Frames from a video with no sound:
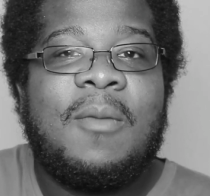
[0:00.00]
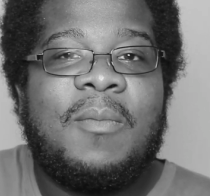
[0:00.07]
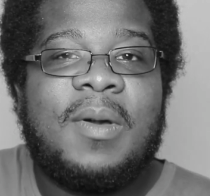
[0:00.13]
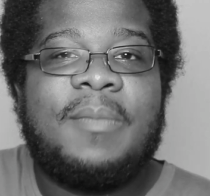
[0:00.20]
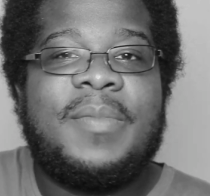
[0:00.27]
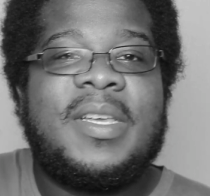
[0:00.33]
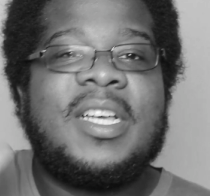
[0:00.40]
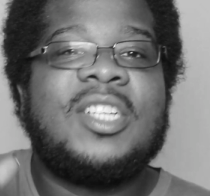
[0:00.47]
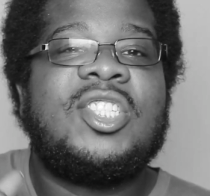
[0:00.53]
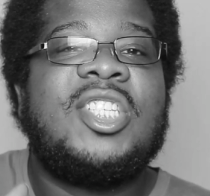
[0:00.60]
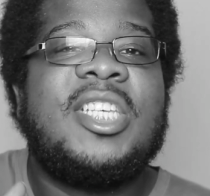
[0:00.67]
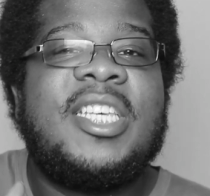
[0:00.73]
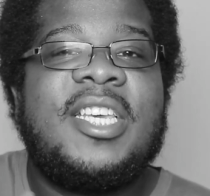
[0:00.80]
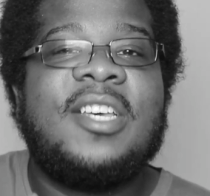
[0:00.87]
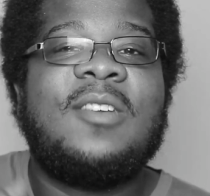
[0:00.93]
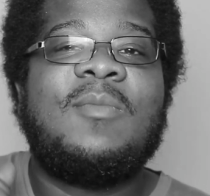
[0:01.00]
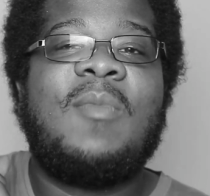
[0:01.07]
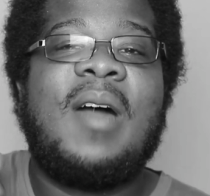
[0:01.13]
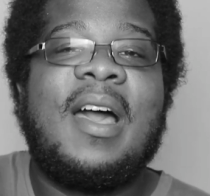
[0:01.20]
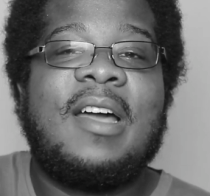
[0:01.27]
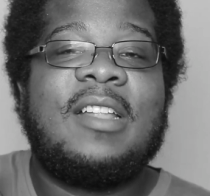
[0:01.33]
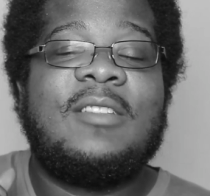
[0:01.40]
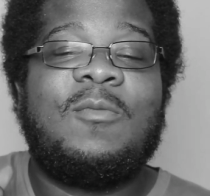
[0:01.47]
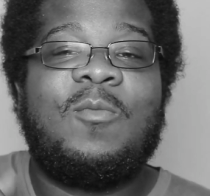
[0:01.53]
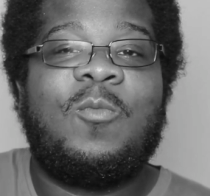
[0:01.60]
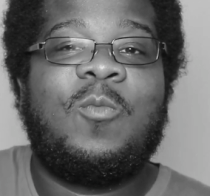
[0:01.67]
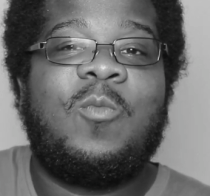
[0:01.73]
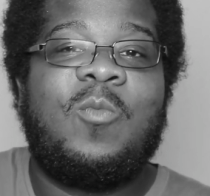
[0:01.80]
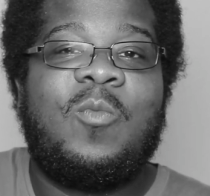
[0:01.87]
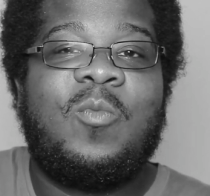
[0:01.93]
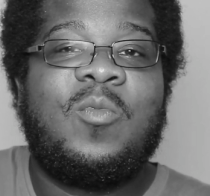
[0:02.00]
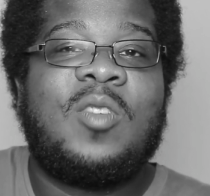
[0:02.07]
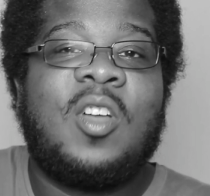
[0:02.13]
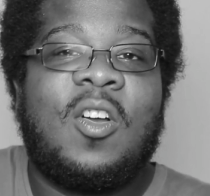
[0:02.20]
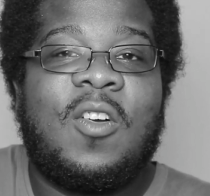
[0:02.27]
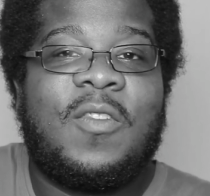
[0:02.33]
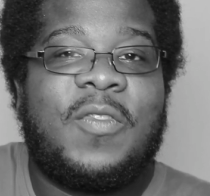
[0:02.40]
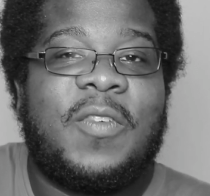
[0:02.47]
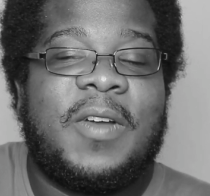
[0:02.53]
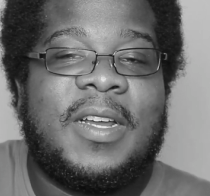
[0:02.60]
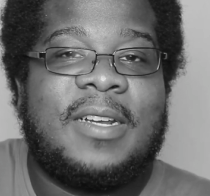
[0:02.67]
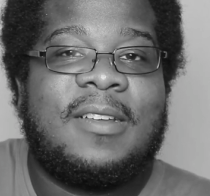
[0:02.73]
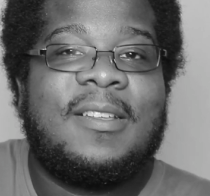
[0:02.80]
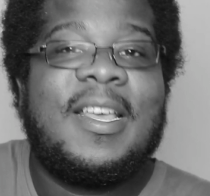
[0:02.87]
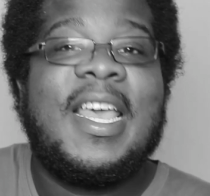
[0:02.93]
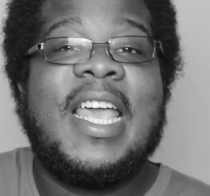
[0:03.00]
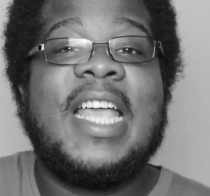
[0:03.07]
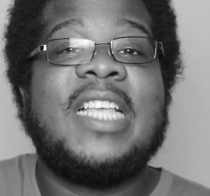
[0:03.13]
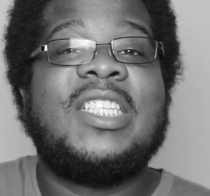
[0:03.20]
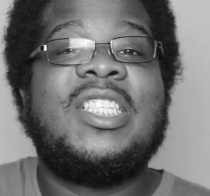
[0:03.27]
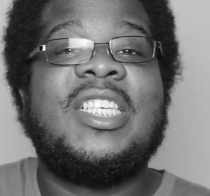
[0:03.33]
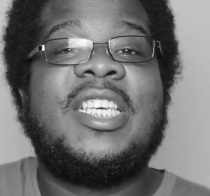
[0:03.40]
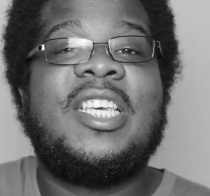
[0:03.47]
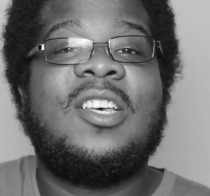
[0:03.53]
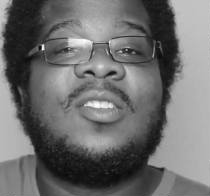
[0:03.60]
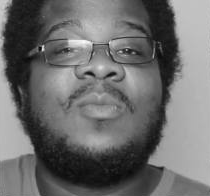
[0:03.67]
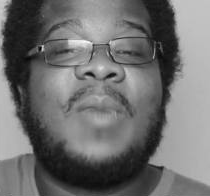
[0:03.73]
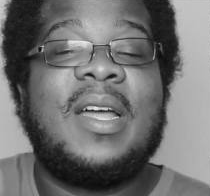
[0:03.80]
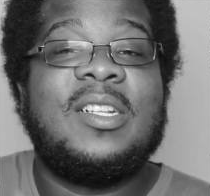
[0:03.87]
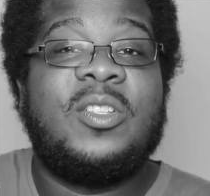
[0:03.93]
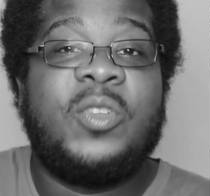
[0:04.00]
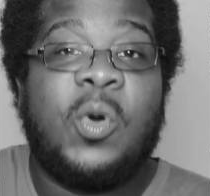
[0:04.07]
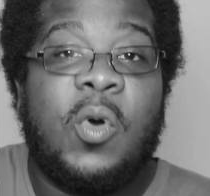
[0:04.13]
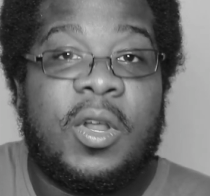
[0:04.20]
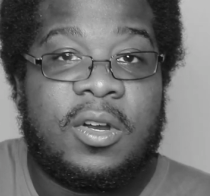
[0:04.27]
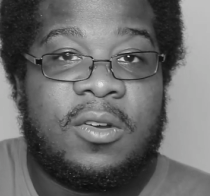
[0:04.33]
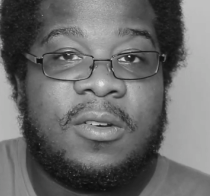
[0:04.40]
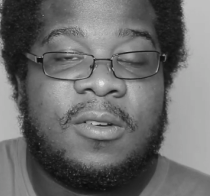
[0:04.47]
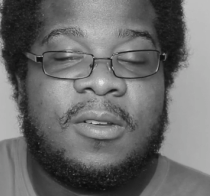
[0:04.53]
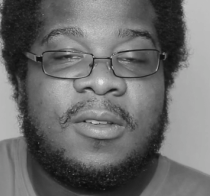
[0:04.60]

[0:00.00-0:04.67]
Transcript: But because she killed my girlfriend. And she killed my daughter.